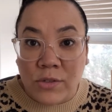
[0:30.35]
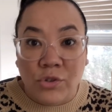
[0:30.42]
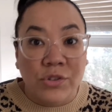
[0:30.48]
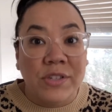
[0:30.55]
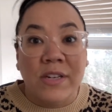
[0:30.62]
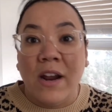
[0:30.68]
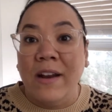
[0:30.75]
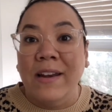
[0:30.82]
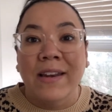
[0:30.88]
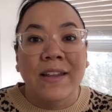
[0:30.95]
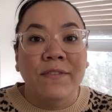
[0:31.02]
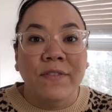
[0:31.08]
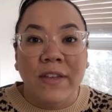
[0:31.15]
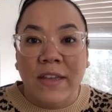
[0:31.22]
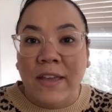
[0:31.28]
to start
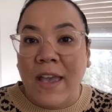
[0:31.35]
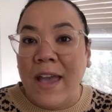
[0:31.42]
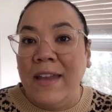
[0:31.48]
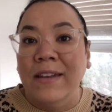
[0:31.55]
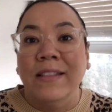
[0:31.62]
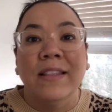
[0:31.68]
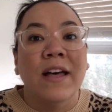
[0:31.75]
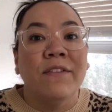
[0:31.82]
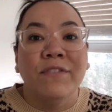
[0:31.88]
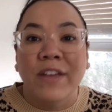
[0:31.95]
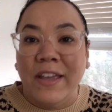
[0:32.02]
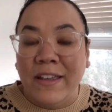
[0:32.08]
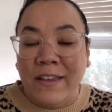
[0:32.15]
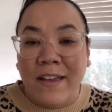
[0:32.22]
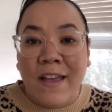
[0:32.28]
living and
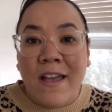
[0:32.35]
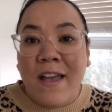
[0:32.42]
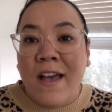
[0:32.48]
loving.